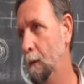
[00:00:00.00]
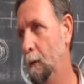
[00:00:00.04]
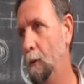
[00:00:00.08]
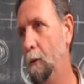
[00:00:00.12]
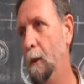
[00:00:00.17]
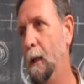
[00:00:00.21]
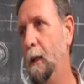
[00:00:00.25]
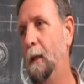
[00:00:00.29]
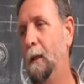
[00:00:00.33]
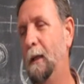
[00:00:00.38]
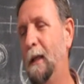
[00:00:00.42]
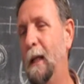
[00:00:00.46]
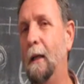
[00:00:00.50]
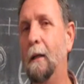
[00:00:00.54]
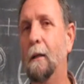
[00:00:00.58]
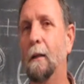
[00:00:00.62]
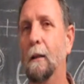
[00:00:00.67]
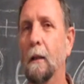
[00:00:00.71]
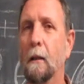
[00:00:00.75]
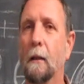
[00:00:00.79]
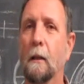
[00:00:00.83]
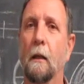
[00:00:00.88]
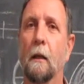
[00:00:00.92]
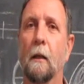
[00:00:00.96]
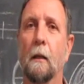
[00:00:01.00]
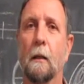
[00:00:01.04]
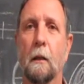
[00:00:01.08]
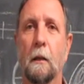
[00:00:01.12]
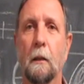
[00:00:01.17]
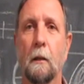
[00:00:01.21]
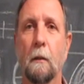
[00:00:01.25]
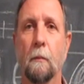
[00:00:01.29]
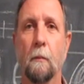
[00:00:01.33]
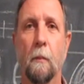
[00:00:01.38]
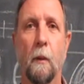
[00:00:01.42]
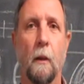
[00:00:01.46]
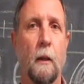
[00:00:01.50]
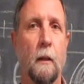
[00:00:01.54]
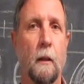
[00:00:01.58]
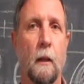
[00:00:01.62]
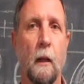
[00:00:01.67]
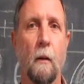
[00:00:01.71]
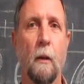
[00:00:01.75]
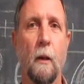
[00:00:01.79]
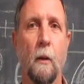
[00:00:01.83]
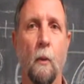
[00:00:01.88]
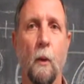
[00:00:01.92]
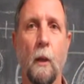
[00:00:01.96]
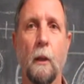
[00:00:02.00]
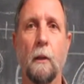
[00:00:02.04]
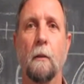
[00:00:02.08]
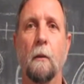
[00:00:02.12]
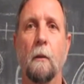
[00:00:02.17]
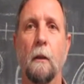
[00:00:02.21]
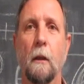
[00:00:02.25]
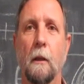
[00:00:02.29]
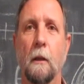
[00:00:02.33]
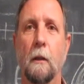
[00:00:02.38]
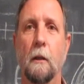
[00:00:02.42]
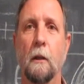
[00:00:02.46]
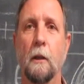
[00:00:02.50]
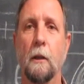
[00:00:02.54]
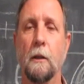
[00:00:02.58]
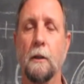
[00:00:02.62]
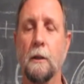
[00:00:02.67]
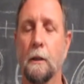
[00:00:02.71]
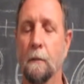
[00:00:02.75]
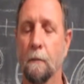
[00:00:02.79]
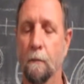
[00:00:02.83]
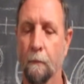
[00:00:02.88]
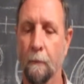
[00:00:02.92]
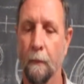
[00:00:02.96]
to exact details by knowing what to research.